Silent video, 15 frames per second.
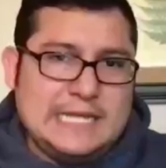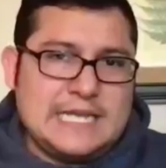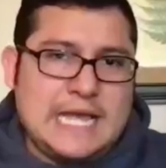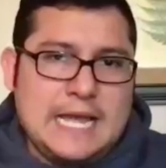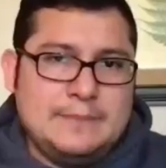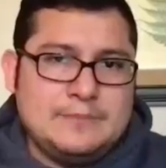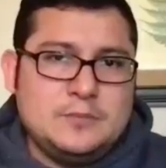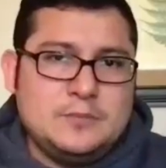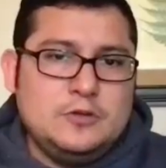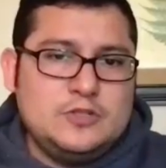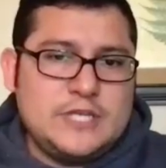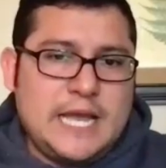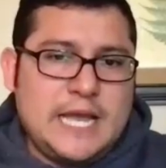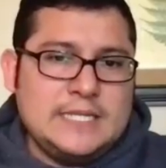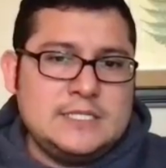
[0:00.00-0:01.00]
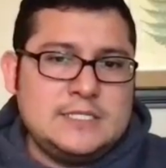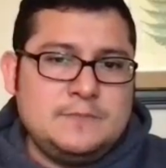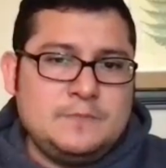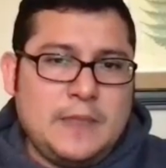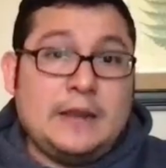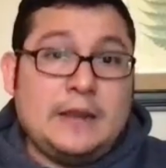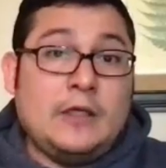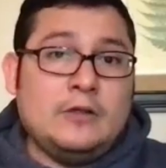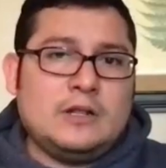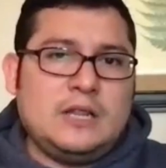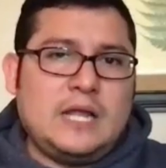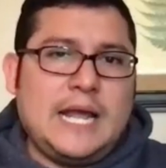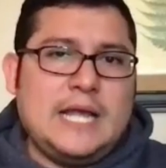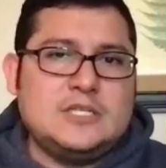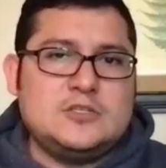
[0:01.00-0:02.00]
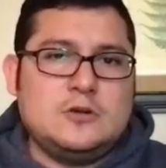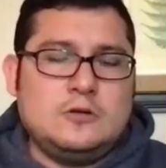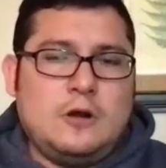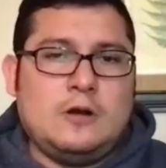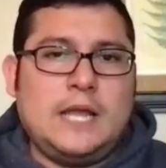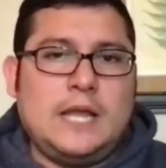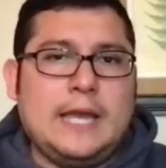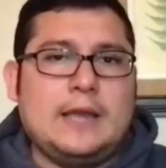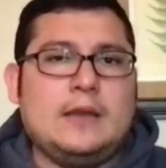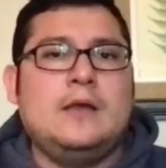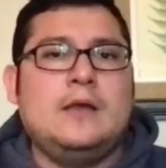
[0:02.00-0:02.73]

tie up some loose ends. Other clients are more like,